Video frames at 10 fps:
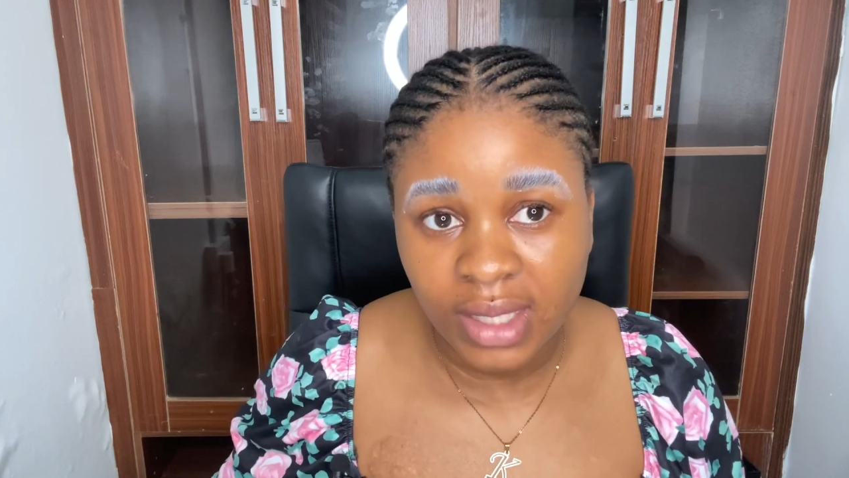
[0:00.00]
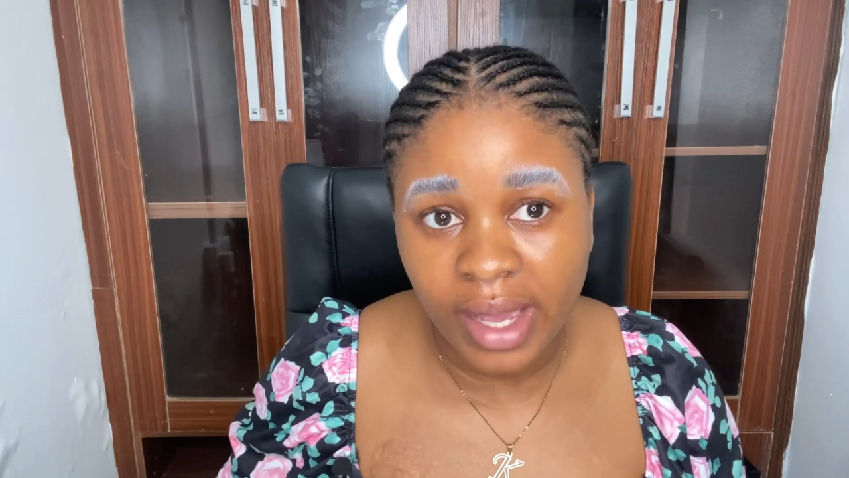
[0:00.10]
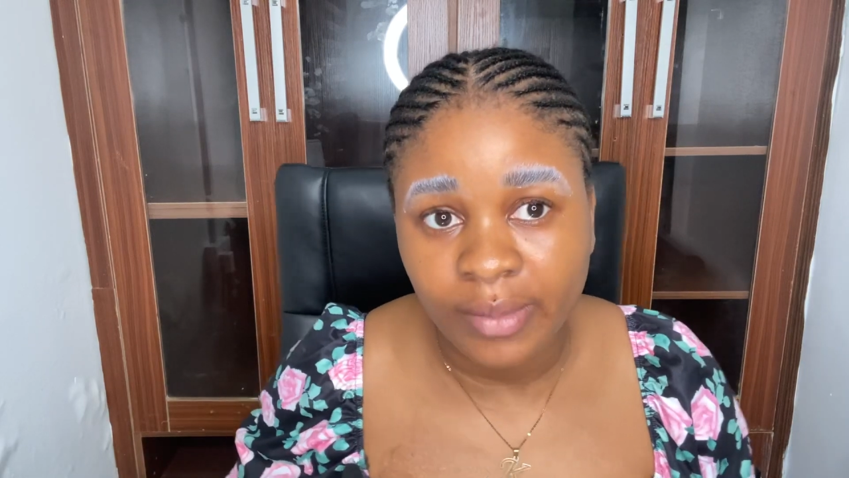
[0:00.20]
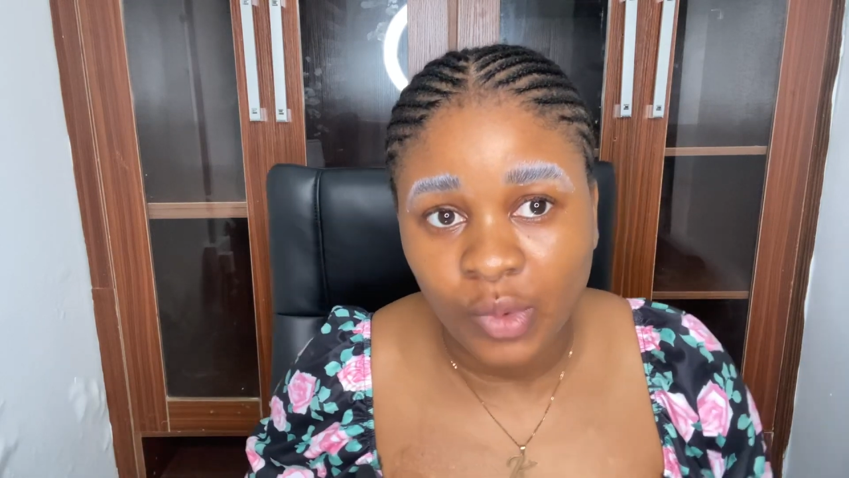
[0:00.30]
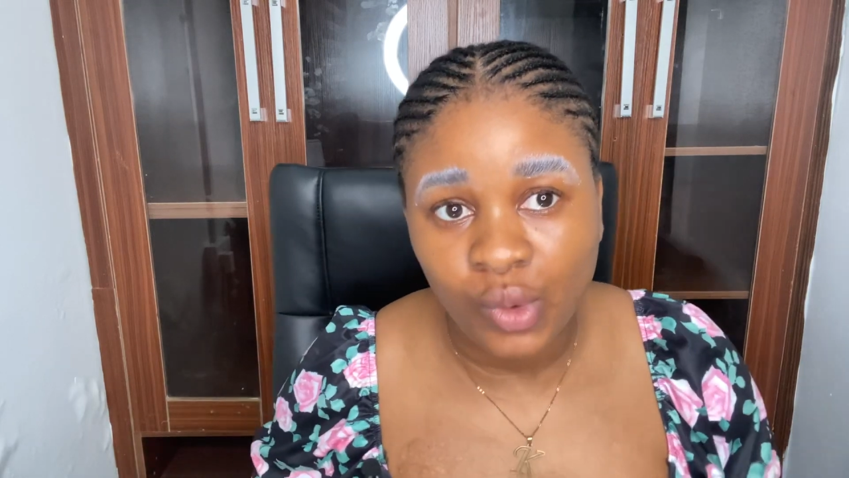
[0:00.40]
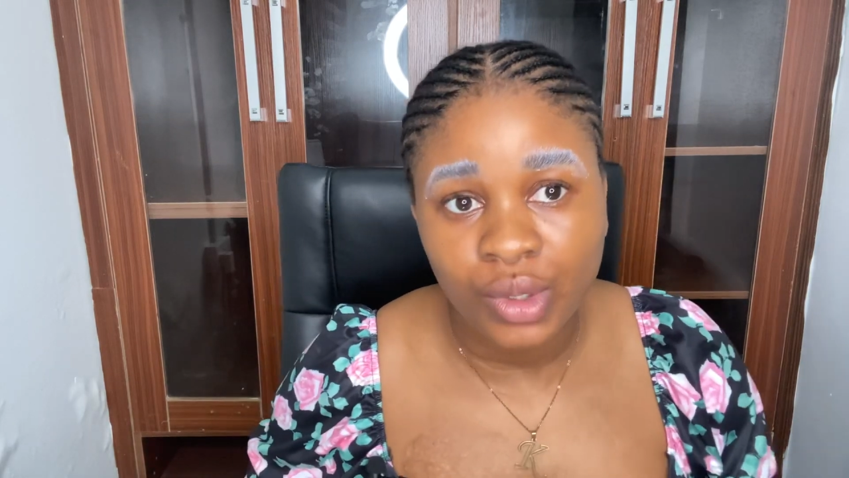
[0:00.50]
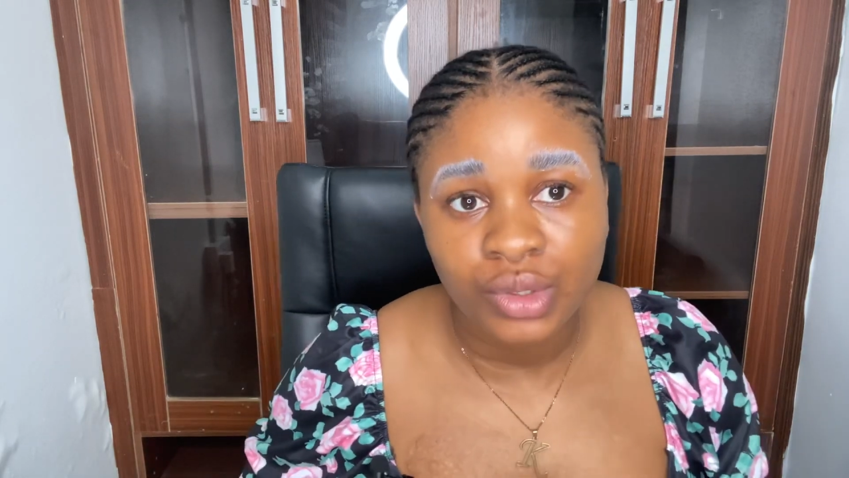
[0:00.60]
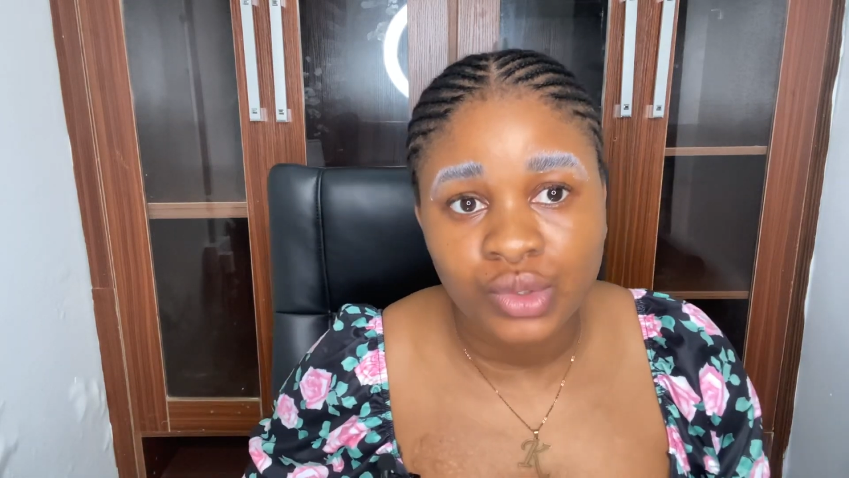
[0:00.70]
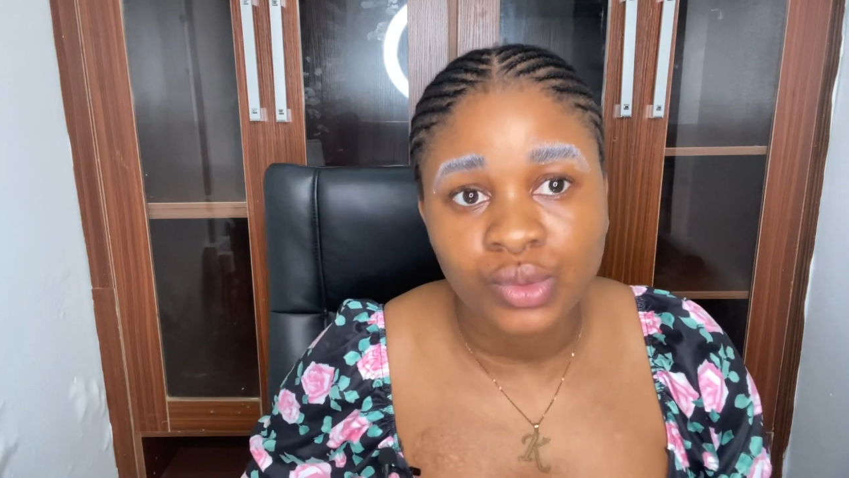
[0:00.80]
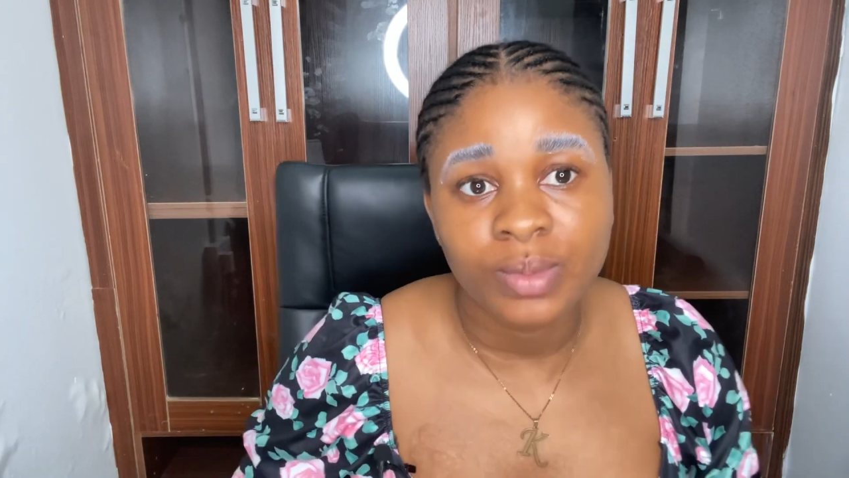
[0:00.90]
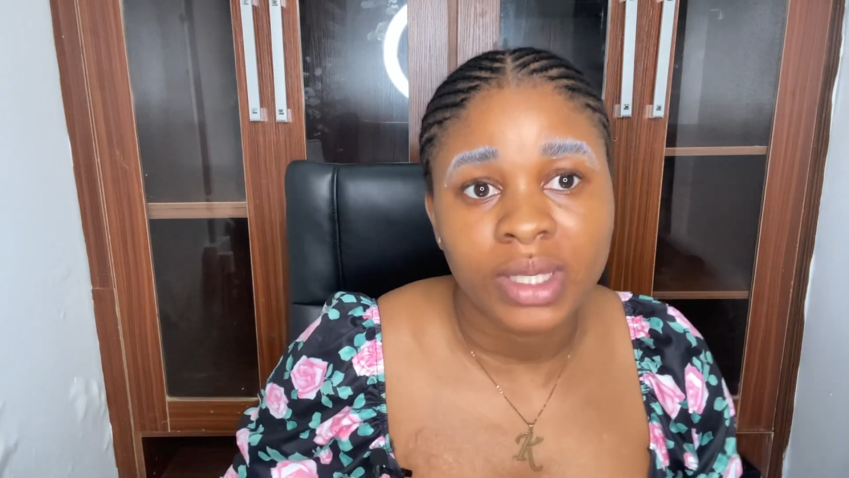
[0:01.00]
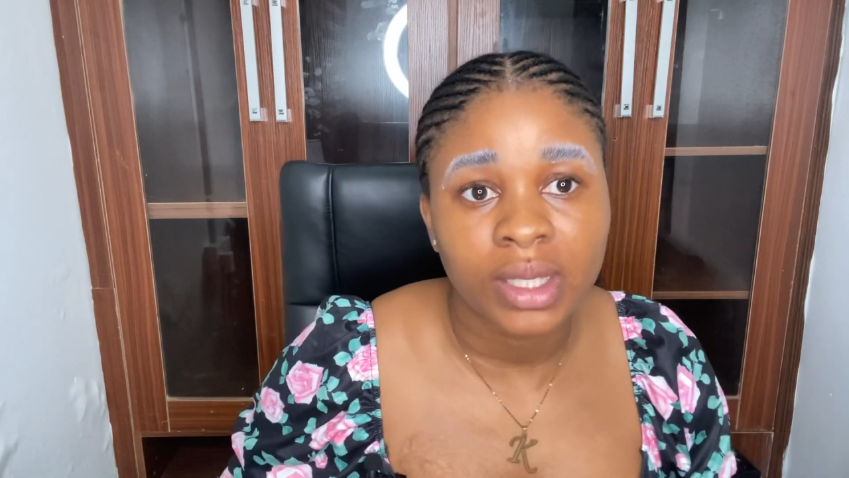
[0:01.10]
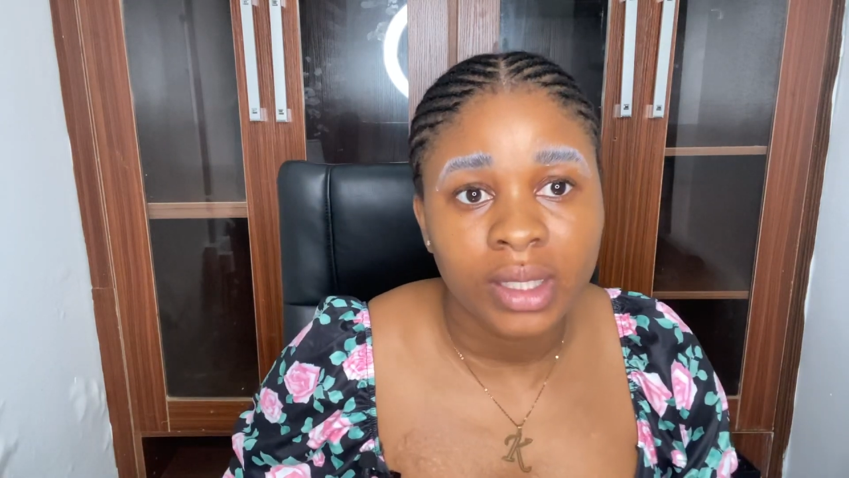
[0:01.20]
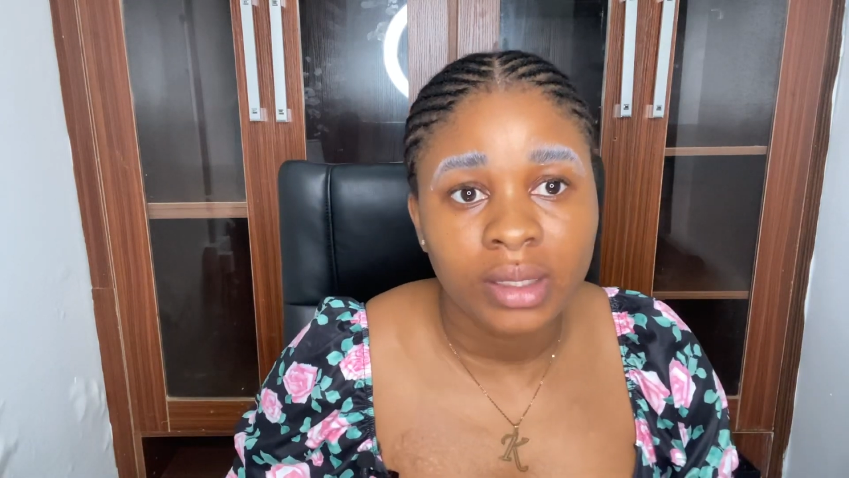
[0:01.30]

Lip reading: I'm going to be